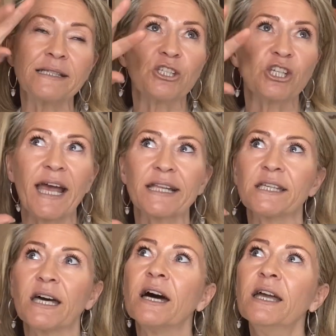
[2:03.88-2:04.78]
and
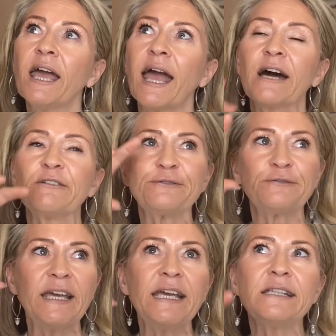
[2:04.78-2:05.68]
chatter. Our
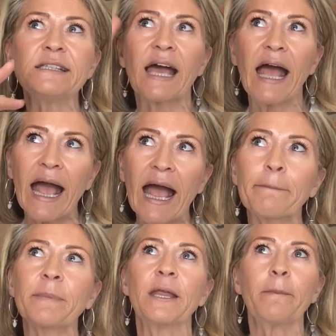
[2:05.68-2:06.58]
fears
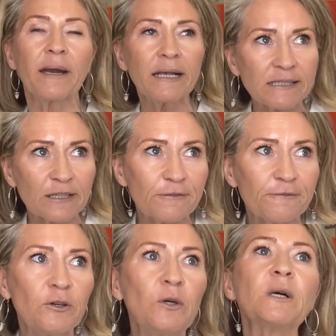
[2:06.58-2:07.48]
happen, it brings it
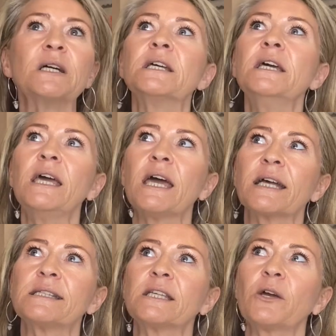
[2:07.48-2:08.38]
forward,
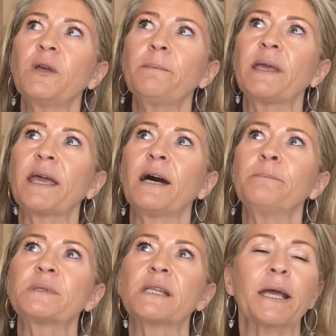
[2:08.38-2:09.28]
and so it
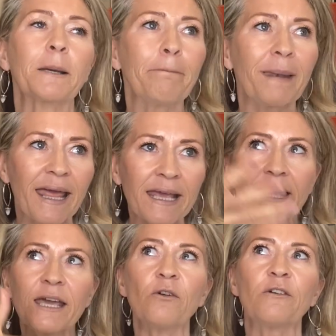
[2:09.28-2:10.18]
becomes like a
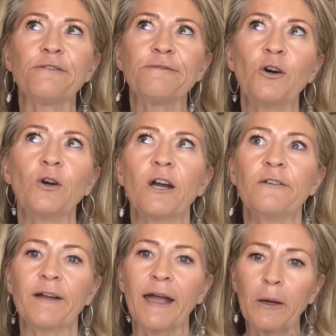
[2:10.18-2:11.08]
blanket or a fog
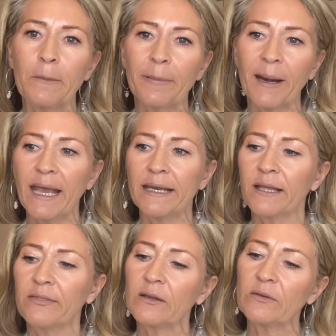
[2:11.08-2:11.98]
over our brain,
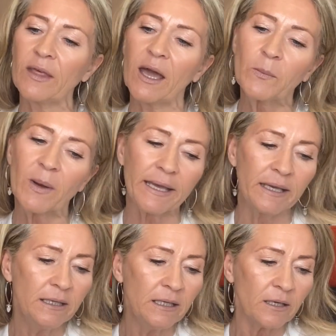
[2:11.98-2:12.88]
and then that
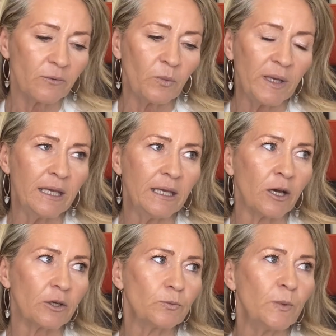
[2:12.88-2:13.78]
way
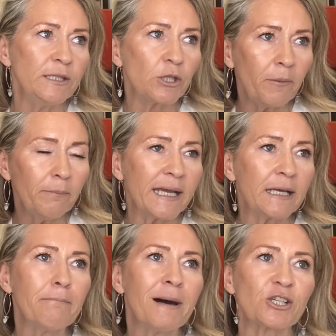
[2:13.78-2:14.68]
we don't
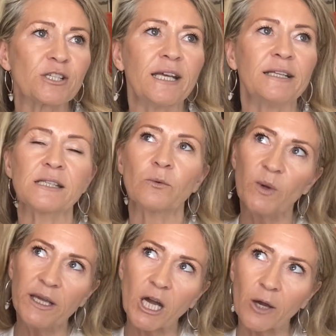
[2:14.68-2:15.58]
make much sense, and
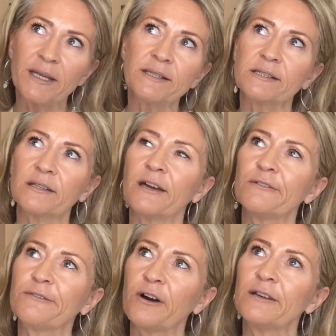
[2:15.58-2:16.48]
we go into that
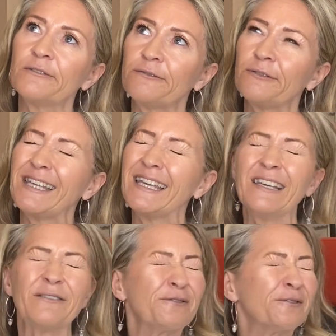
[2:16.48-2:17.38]
fight,
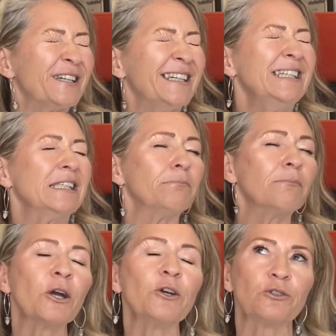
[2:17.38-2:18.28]
flee, freeze
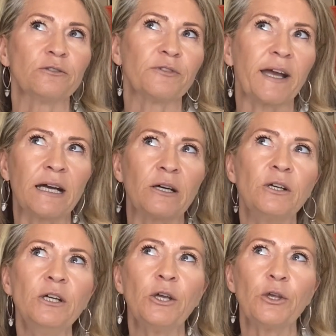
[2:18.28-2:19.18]
mode of our
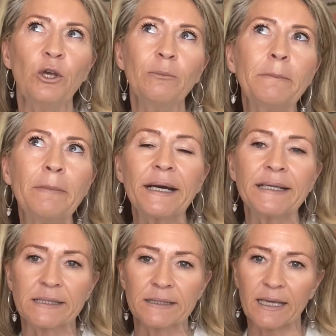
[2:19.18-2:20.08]
human
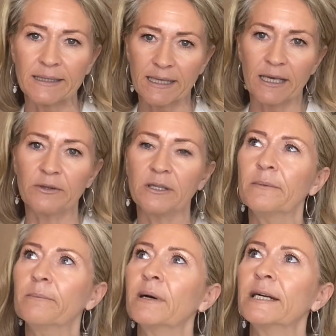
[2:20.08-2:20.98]
mind. And that's how
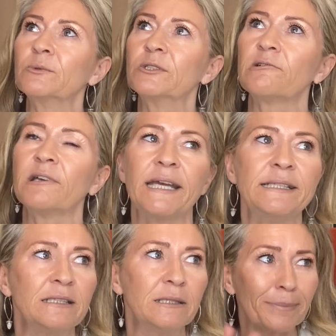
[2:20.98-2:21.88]
the mind was
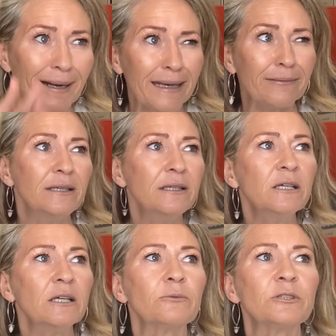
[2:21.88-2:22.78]
created, the brain
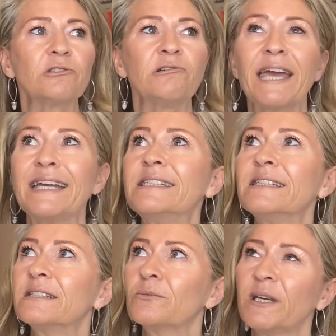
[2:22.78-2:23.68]
was
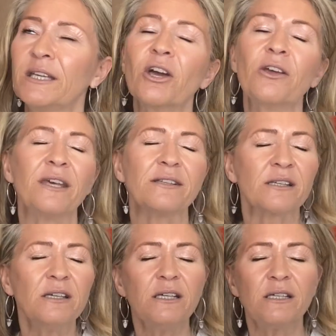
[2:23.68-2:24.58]
created, and we know
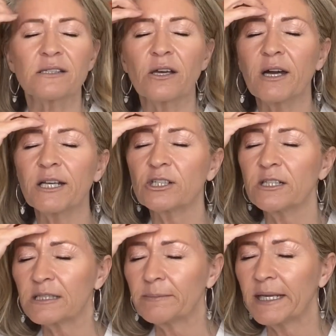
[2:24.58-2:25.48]
this. So I shall
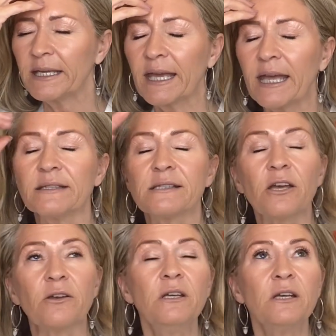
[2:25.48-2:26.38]
explain again.
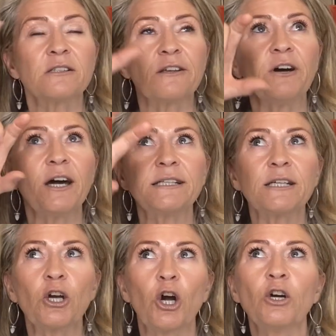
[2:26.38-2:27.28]
So divide
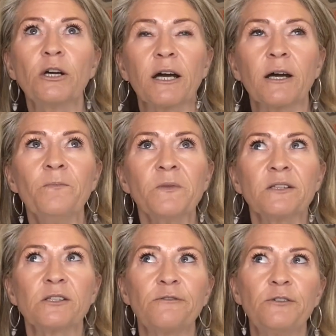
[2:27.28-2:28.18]
and conquer.
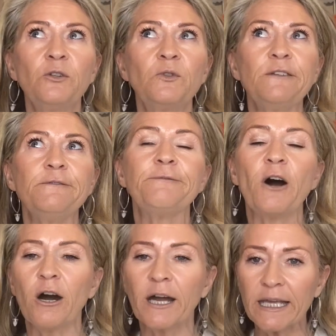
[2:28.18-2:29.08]
So if you
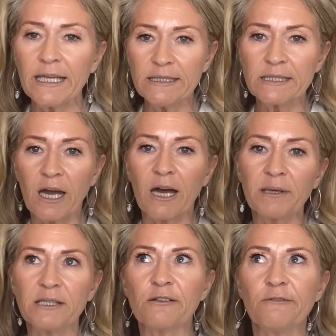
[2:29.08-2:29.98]
divide up
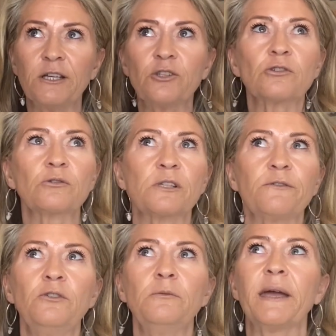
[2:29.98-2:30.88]
individuals,
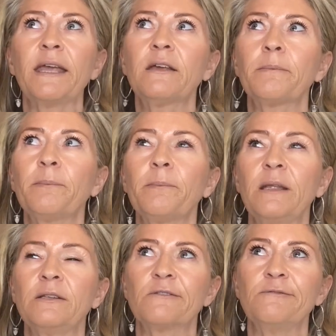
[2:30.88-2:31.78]
if you make
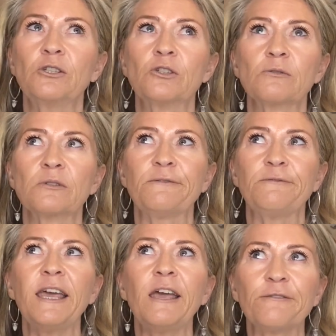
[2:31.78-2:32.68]
individuals
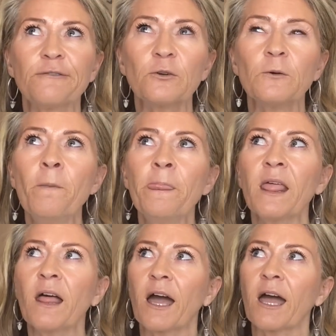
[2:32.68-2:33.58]
fearful,
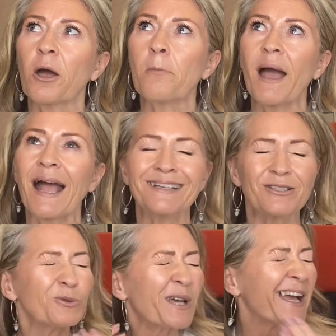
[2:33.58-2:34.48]

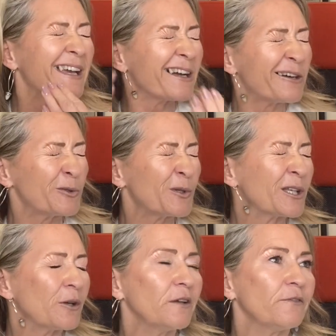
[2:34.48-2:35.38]

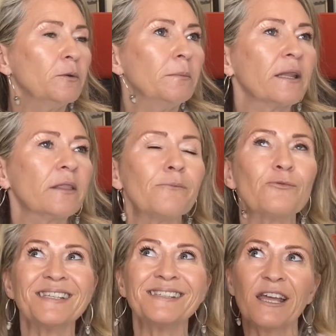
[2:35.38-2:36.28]
also if you make them
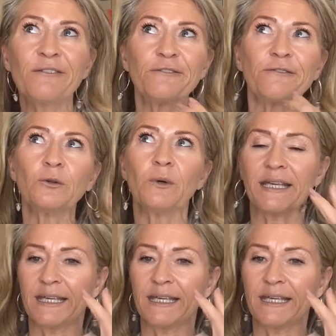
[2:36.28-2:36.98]
resentful